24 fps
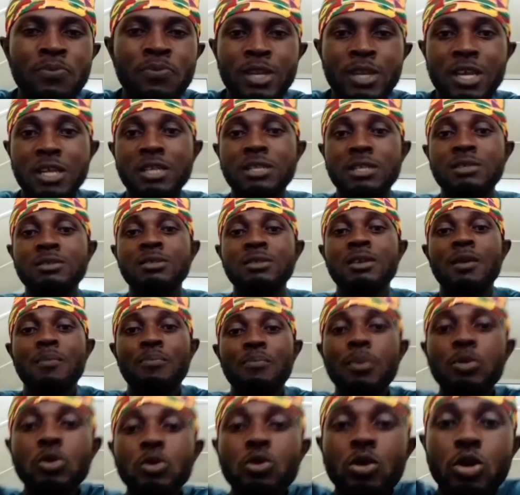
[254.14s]
And
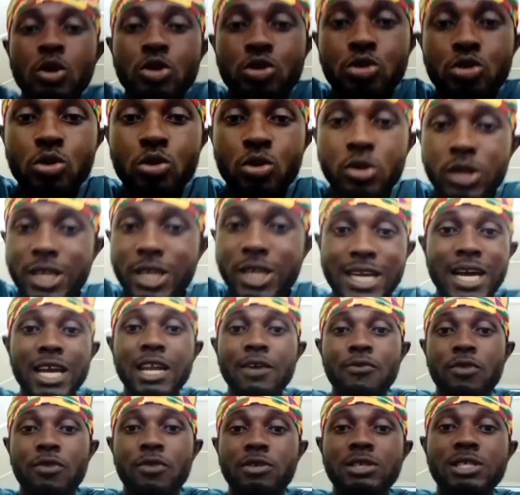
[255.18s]
people also in Ghana,
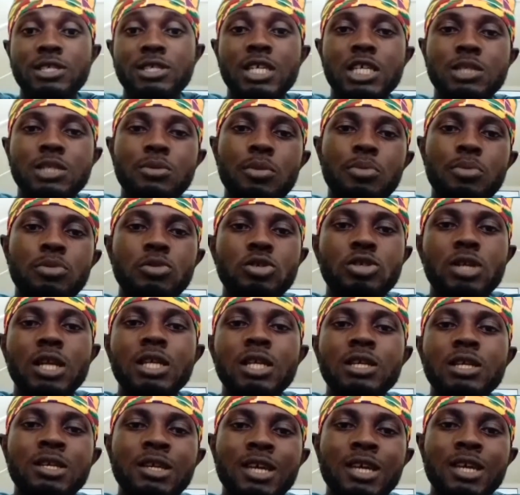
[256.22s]
for instance, people
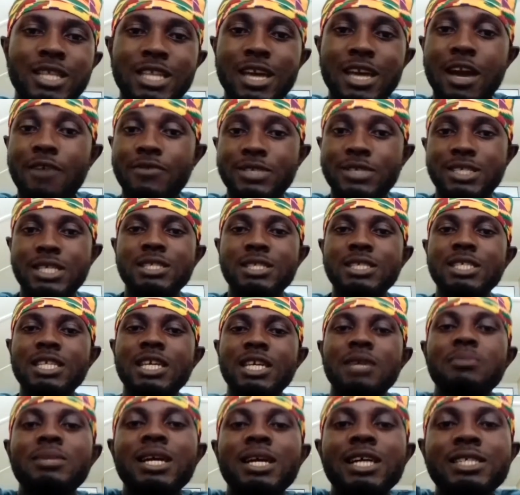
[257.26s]
usually they have a certain
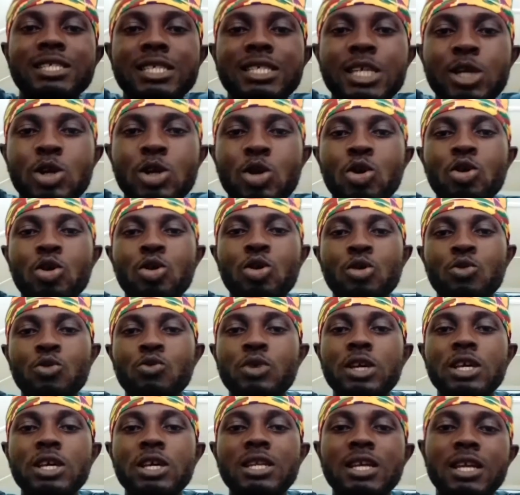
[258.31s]
name that they call
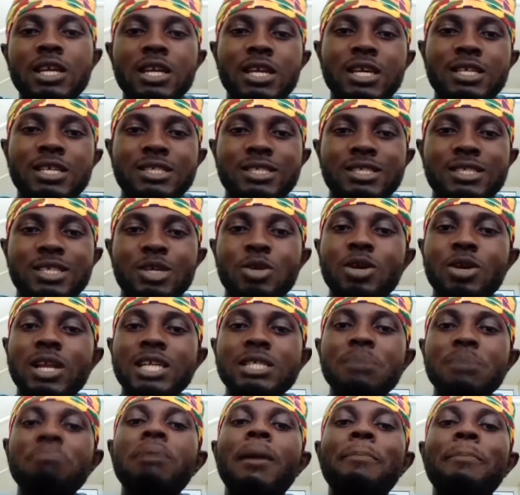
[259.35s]
we the nurses. They call
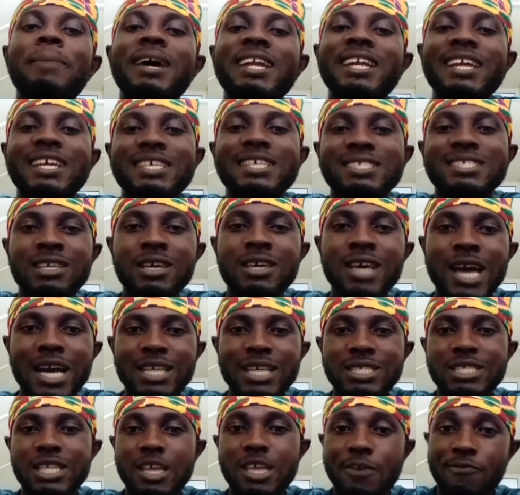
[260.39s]
us papa nurse,
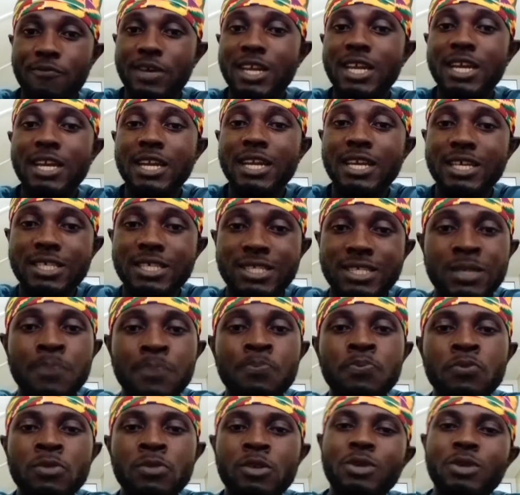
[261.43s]
as a father
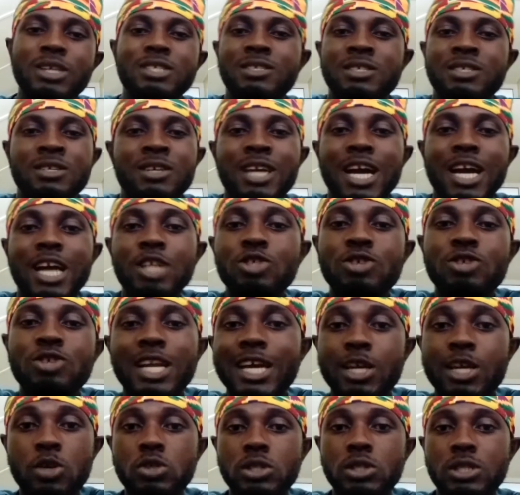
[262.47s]
nurse, which actually
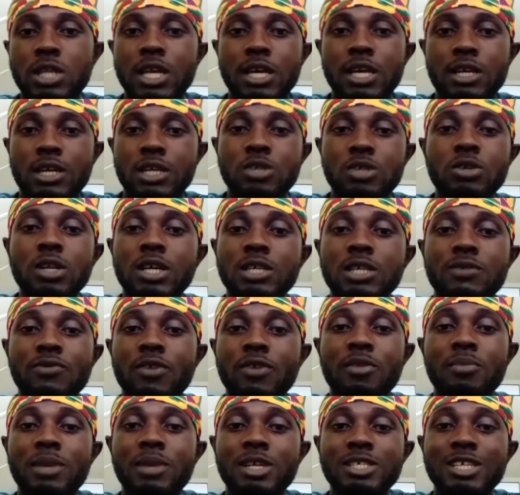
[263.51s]
I don't like. I don't like it
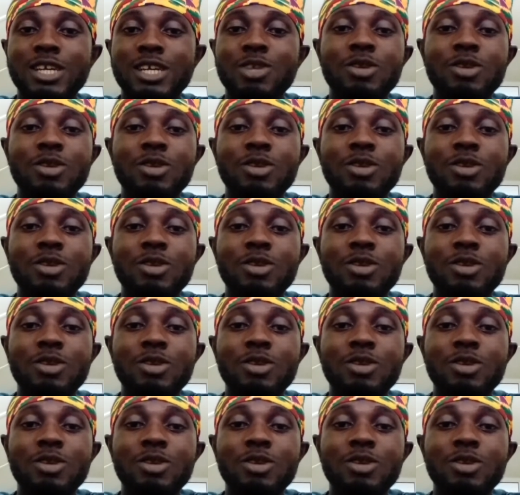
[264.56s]
very much.